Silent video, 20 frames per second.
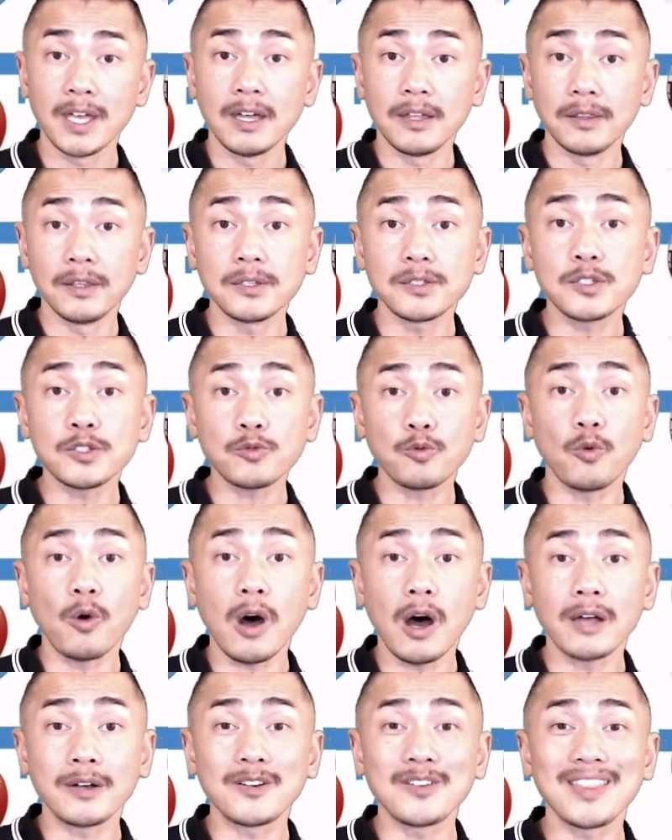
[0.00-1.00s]
This is
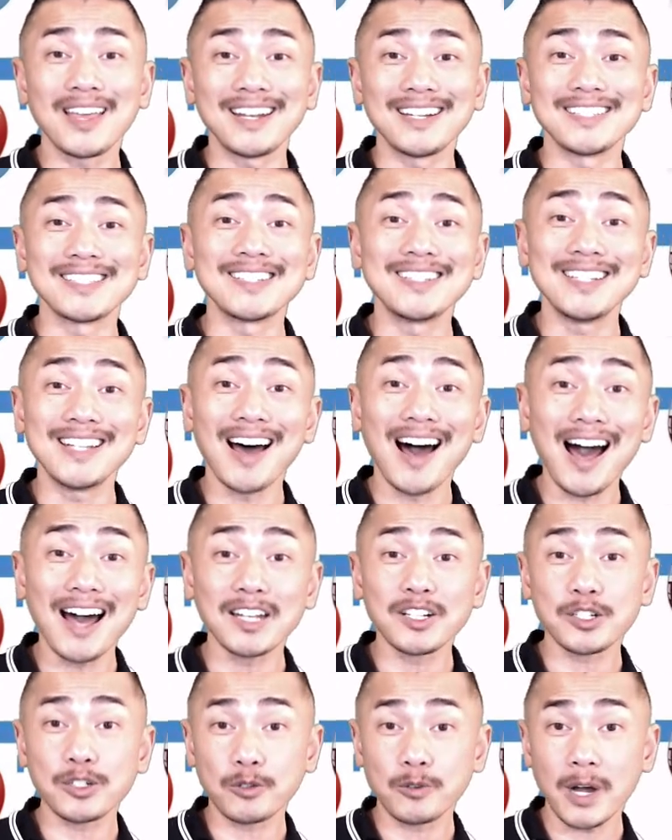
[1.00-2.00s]
water that is not
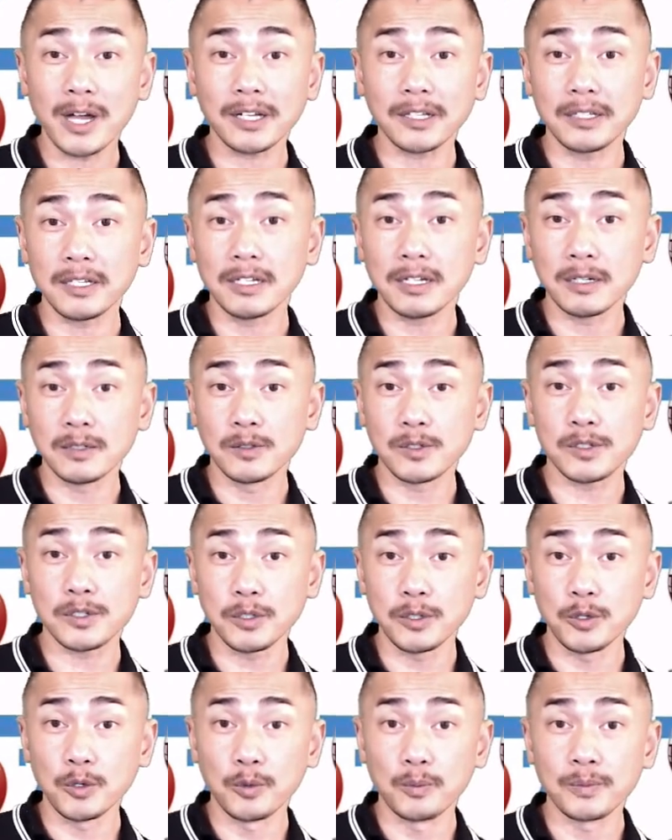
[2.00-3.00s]
directly
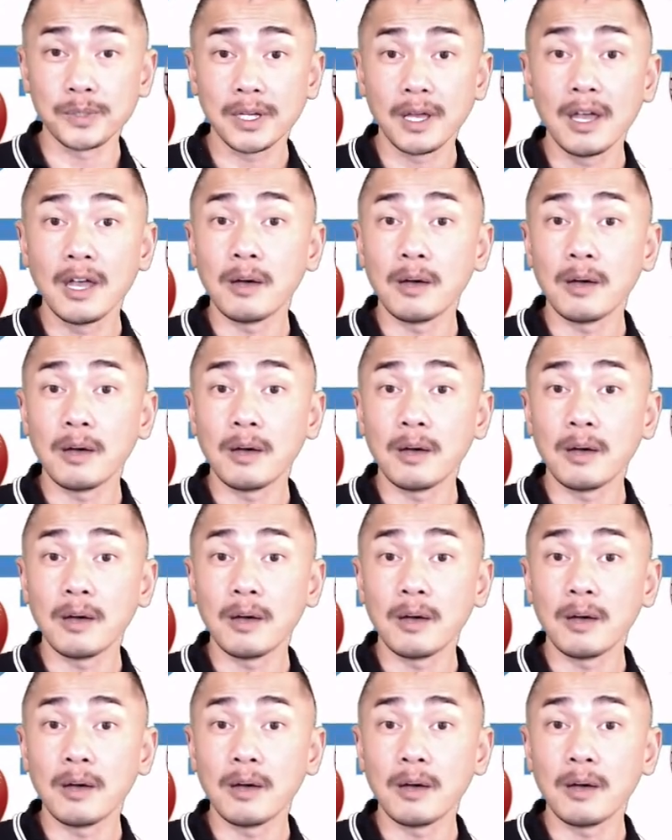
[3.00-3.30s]
consumed,